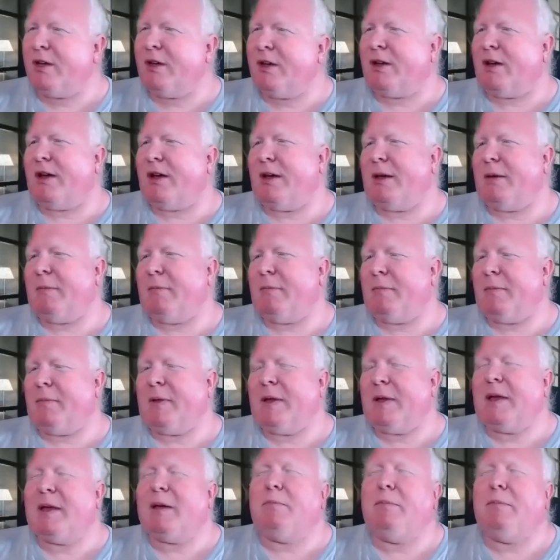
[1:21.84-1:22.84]

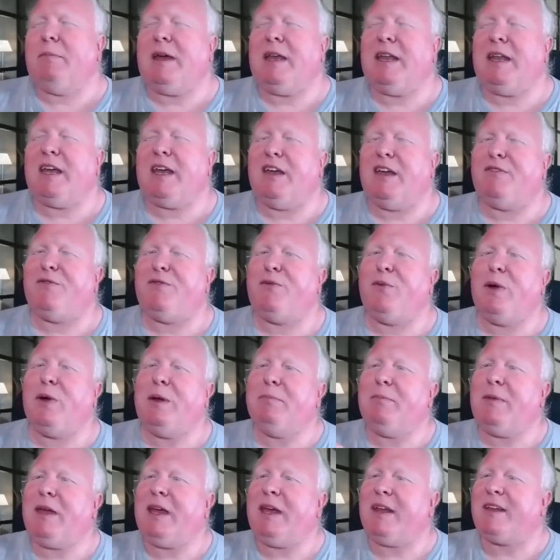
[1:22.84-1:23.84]
meaning if we
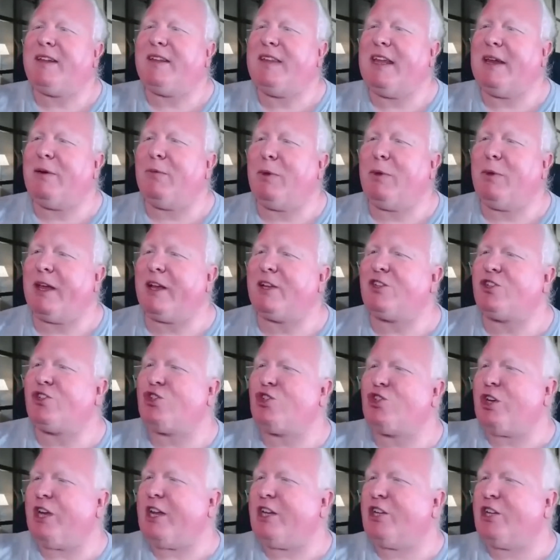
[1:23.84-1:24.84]
meet, then we
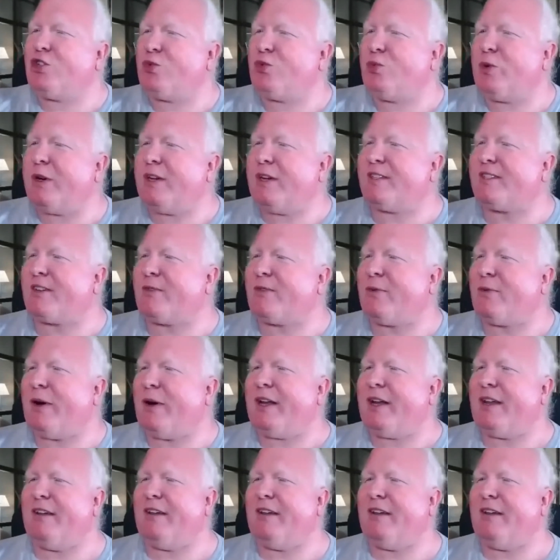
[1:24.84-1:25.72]
exchange risk, right?